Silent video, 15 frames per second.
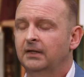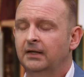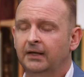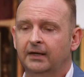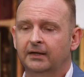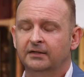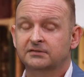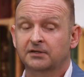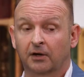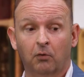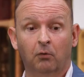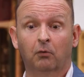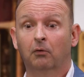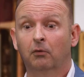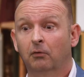And he's like,
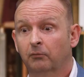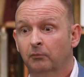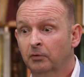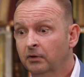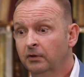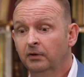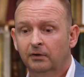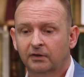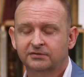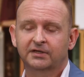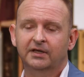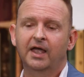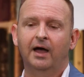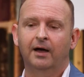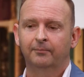oh, really? I
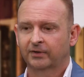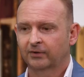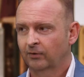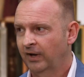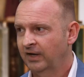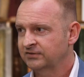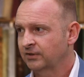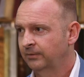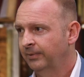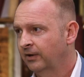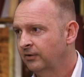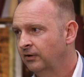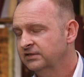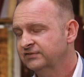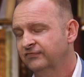said, yeah, I'm going to go ask her
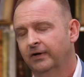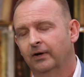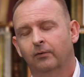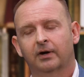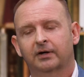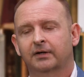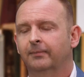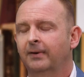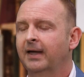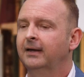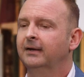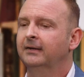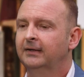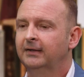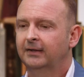about CrossFit. I walked up,
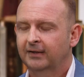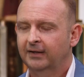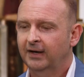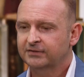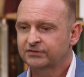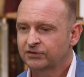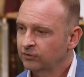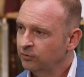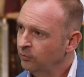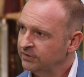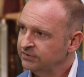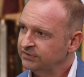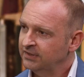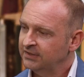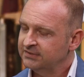hey, can I ask you a
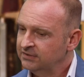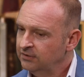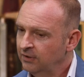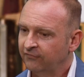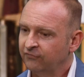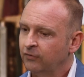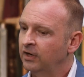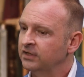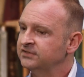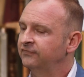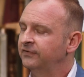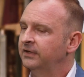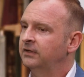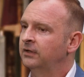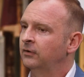question? I see you have
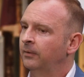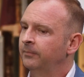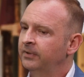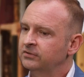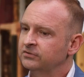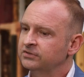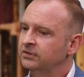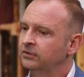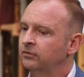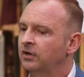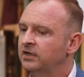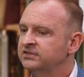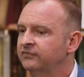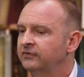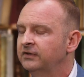CrossFit. I'm interested in
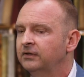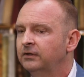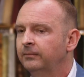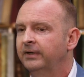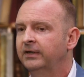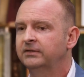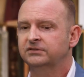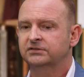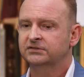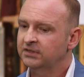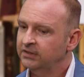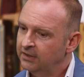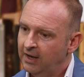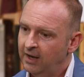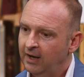CrossFit a little bit. And she
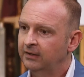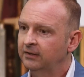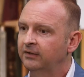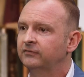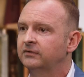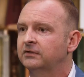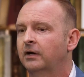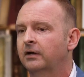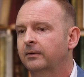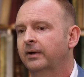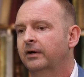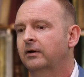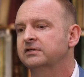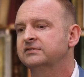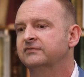said, yeah, I'd love to talk
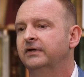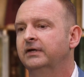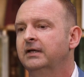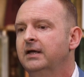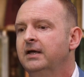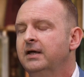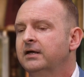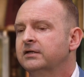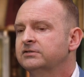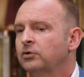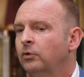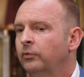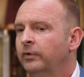about CrossFit. And so